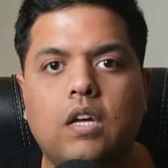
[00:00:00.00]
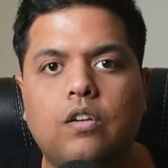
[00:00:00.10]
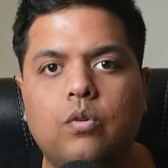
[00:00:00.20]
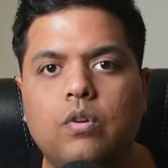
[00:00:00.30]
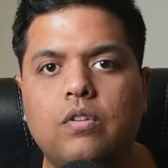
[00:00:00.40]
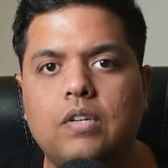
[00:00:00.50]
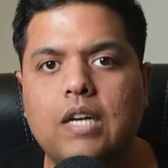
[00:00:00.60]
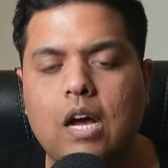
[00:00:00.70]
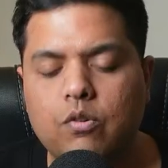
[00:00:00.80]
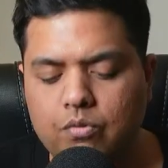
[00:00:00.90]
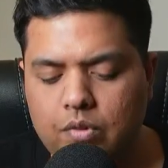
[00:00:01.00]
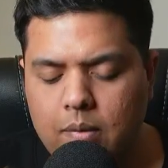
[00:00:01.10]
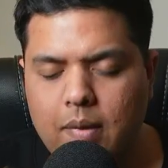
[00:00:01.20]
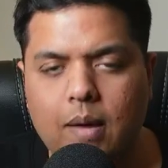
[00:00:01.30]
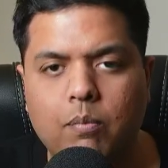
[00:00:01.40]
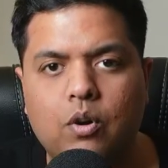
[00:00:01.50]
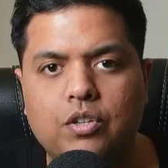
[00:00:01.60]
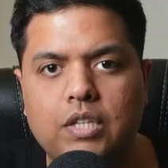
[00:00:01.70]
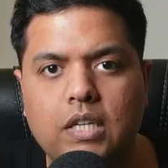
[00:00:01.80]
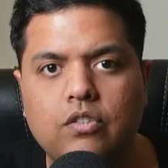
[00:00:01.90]
Do you want to learn how to remap or
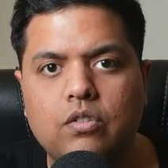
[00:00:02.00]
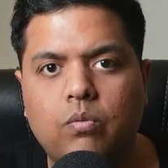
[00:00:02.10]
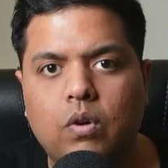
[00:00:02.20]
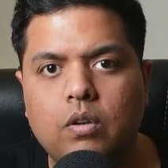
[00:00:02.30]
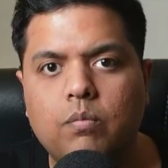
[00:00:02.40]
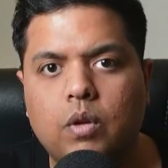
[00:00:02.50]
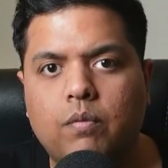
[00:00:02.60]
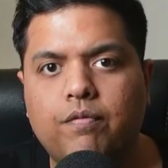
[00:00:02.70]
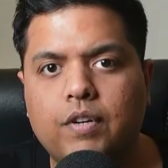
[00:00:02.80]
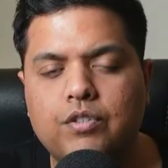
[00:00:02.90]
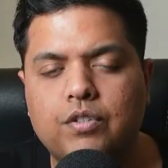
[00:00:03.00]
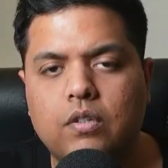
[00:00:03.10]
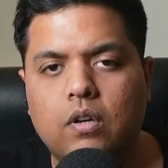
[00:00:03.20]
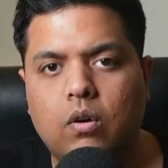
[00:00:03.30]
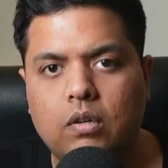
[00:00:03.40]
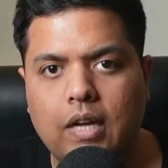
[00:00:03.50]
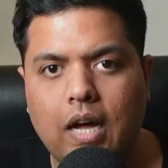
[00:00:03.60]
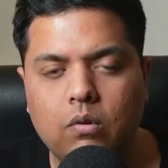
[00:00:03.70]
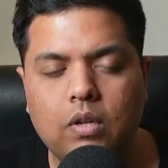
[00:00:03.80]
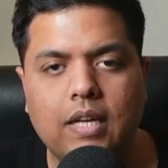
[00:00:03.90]
change the volume knob function on
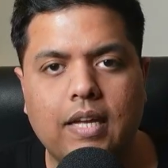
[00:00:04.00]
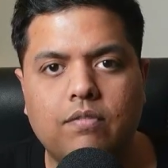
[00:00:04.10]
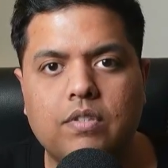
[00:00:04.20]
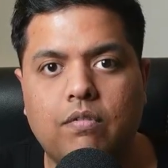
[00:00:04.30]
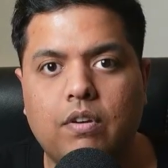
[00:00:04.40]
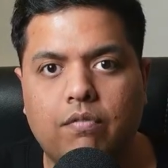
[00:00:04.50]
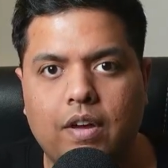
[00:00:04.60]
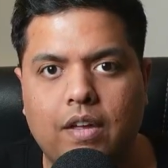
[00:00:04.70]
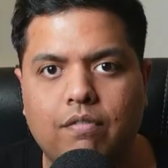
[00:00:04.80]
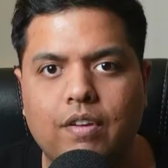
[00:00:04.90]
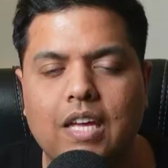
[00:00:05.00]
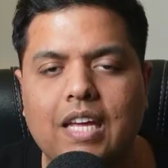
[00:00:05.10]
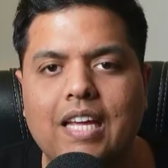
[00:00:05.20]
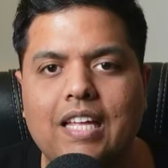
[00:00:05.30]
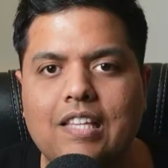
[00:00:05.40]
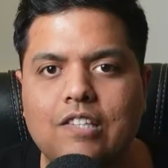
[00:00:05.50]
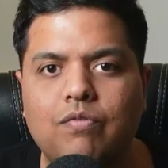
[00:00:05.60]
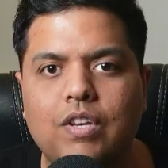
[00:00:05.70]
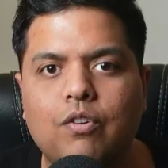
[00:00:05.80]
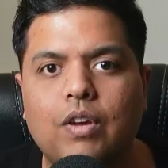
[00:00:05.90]
Aula F seventy-five? In this
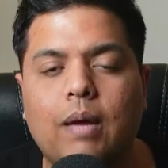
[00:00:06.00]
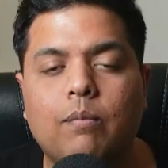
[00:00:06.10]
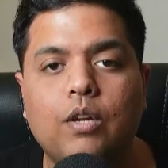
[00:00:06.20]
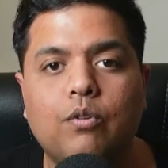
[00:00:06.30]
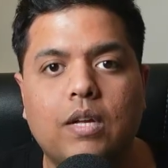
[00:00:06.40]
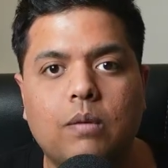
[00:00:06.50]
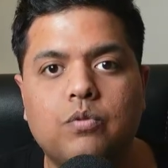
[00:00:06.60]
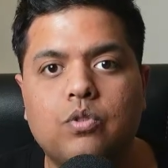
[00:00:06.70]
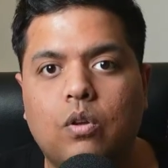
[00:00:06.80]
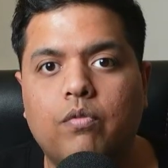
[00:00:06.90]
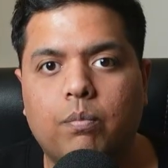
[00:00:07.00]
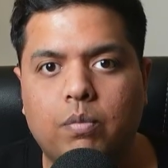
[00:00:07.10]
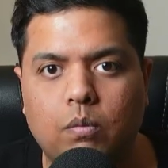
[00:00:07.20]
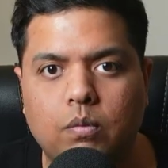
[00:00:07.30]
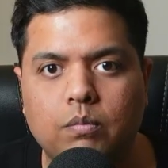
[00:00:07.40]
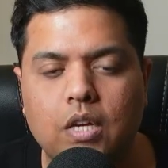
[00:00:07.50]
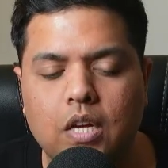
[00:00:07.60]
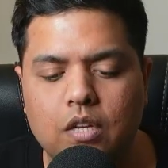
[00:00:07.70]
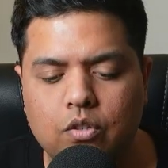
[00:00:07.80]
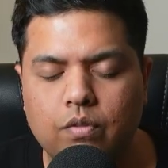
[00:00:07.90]
video, I'm going to help solve your problem.
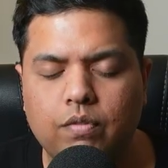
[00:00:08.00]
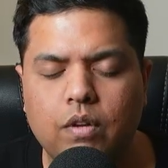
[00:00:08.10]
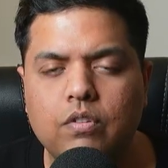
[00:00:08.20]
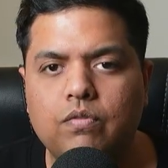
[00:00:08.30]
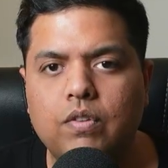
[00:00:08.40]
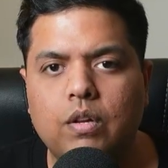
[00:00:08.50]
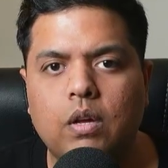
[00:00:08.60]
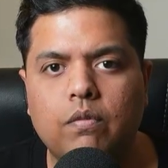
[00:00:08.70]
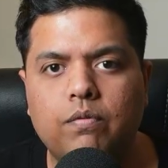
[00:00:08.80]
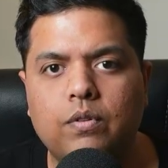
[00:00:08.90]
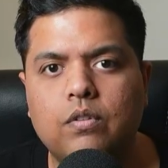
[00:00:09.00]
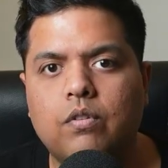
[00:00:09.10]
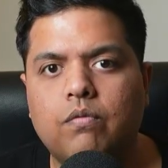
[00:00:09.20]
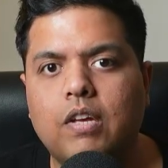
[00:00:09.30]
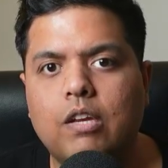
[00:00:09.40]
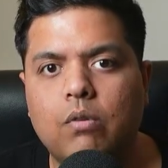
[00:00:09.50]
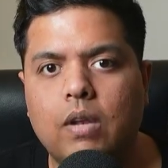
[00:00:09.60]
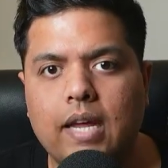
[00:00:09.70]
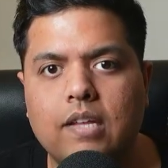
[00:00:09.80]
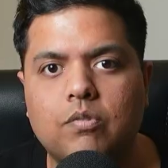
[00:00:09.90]
So if you found this video helpful, don't forget to
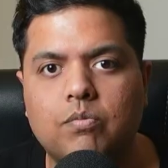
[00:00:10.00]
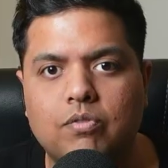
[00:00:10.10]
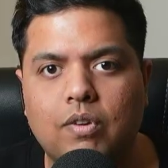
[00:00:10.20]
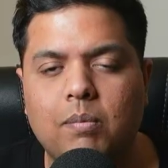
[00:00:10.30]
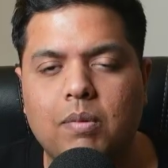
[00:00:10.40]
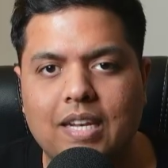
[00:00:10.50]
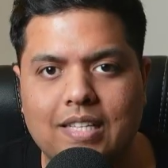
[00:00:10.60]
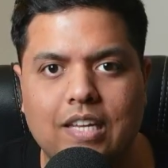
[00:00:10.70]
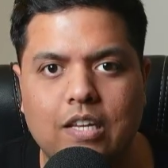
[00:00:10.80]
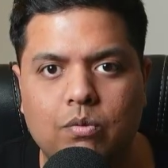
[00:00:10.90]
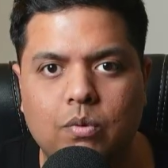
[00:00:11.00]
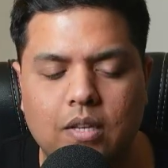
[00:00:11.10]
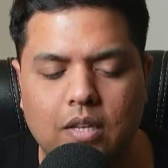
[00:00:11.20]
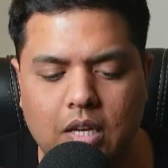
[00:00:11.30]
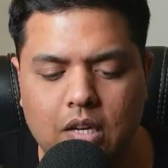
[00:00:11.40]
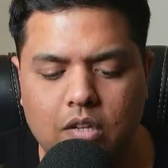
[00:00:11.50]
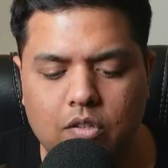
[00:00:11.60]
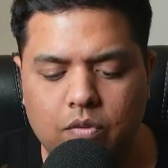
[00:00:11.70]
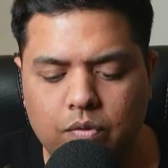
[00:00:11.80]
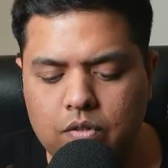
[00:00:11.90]
like, subscribe, and let's get to it.
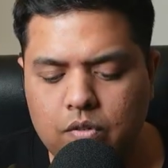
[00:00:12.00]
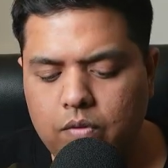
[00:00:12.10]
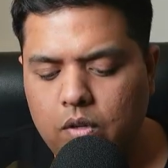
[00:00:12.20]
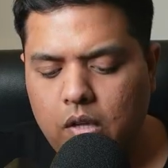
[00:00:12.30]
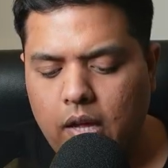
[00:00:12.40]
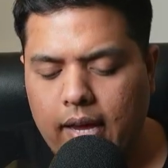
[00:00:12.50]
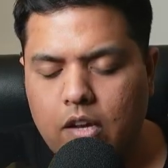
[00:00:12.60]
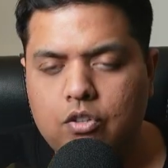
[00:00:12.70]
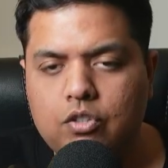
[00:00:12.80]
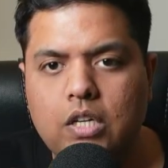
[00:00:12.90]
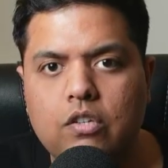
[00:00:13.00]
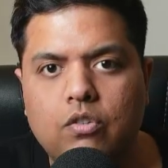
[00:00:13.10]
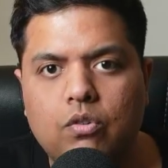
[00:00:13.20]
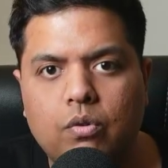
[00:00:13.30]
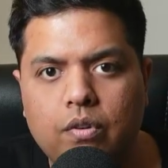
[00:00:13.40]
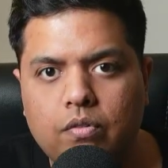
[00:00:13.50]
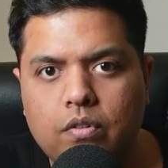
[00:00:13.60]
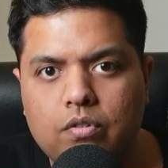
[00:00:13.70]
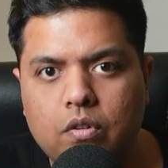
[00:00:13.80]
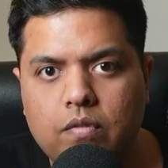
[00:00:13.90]
So first of all, I cannot change the rotary
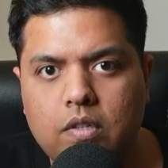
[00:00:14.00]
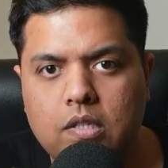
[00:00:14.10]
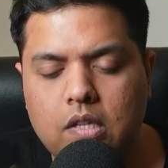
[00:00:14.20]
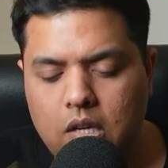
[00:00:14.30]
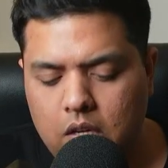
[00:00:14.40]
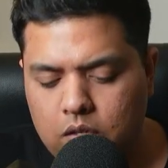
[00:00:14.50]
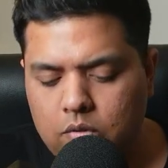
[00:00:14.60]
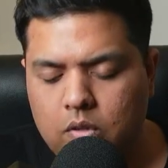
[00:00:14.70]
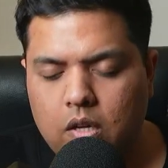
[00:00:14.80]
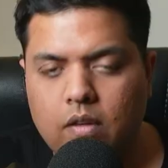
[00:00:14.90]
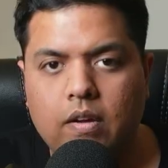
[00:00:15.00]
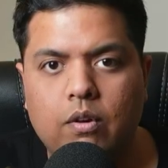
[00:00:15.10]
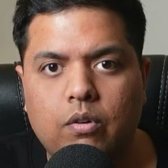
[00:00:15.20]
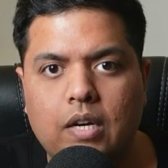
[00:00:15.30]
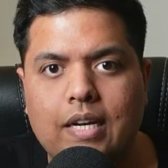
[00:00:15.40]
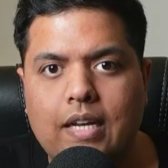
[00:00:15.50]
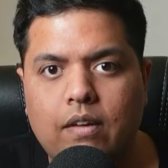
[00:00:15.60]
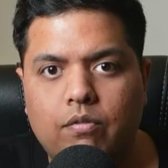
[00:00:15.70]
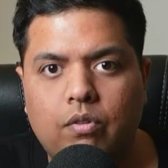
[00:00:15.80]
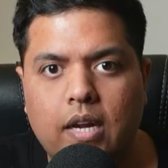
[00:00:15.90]
function of this. So if I rotate it
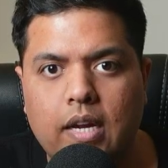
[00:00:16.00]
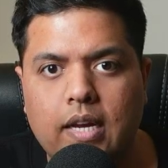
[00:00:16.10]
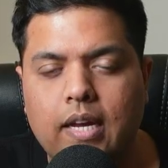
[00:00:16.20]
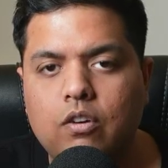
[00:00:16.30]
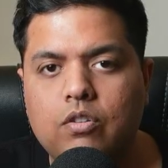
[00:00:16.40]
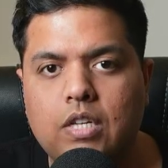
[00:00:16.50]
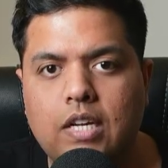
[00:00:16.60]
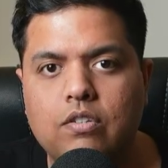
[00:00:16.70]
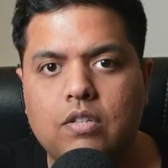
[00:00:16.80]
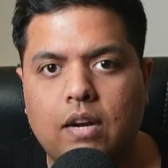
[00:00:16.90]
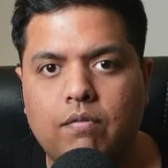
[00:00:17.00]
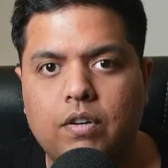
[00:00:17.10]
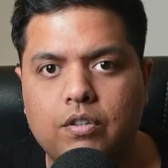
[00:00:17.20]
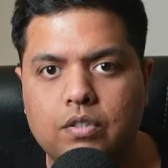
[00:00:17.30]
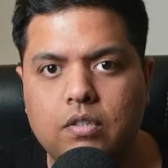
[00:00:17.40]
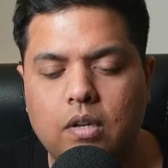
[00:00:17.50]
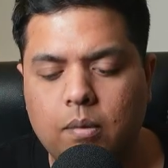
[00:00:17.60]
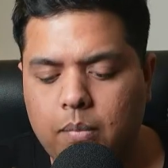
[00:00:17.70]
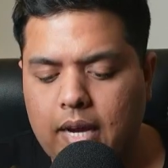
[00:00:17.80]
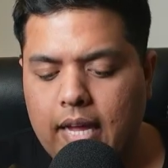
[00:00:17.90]
left or right, I cannot change that function,
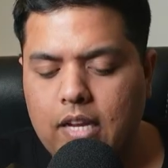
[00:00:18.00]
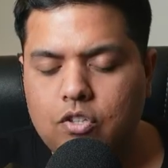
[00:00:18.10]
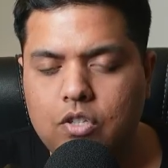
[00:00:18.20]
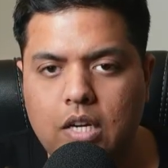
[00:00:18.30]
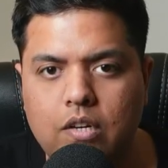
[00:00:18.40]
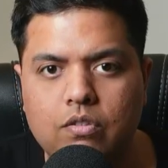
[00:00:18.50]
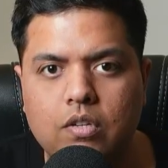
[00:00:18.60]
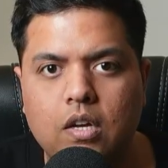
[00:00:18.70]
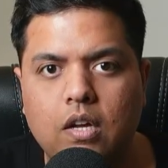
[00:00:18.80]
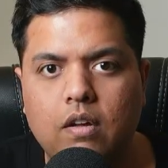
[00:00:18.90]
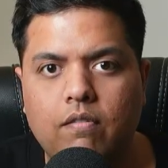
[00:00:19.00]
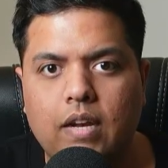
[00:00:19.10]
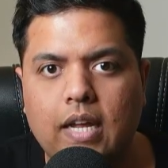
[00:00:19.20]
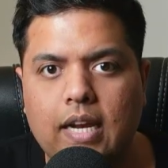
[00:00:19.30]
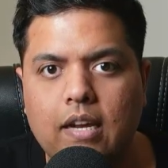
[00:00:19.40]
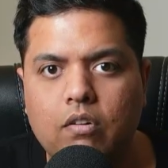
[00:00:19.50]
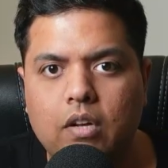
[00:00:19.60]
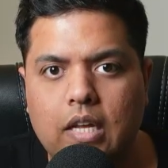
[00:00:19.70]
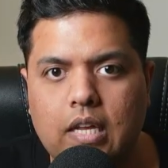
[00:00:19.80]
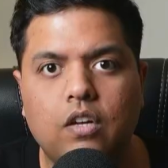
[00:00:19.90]
but I can change when I click
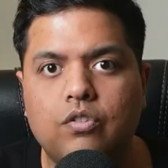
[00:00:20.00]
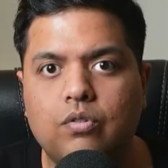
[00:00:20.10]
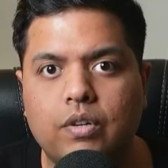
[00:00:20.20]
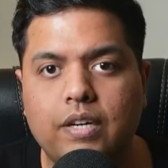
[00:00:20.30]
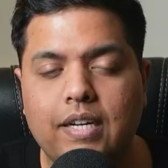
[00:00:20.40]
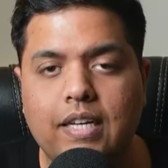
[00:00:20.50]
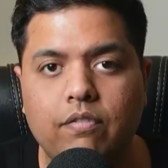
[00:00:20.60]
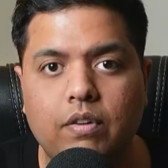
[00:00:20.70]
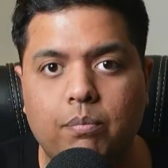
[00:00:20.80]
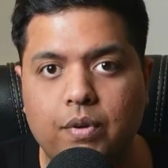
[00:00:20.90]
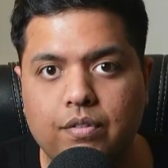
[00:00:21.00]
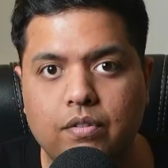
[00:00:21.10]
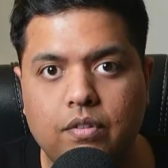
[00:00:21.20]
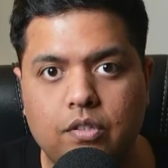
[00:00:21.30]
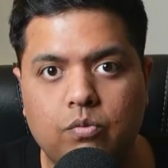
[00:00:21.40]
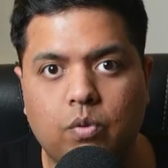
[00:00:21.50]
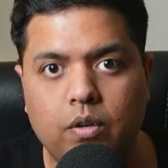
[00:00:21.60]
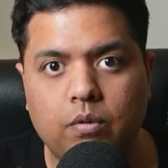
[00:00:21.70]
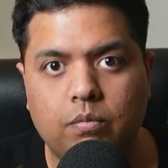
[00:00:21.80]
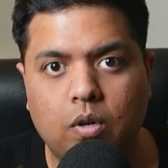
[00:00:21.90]
on it. So currently, if I press on this
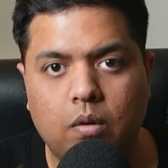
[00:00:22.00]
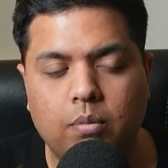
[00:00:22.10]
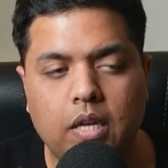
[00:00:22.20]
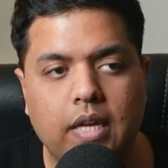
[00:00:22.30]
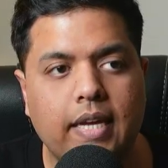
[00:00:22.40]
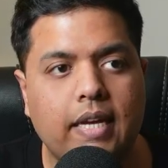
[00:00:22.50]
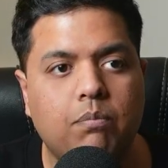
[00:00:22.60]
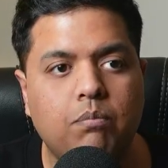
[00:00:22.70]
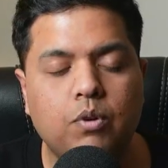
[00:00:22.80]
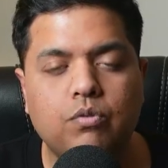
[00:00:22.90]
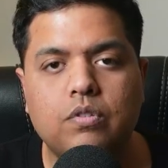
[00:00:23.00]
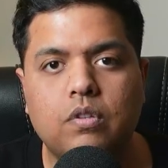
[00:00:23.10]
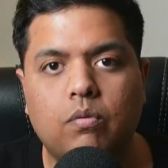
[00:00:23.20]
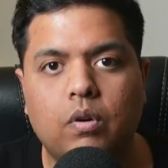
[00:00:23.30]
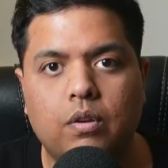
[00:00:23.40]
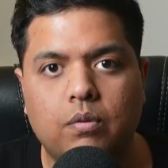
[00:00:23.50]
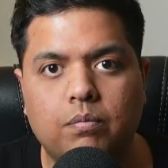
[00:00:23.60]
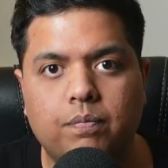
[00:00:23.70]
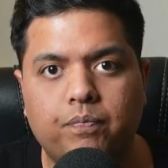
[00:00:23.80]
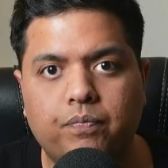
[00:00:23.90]
volume knob, it mutes the volume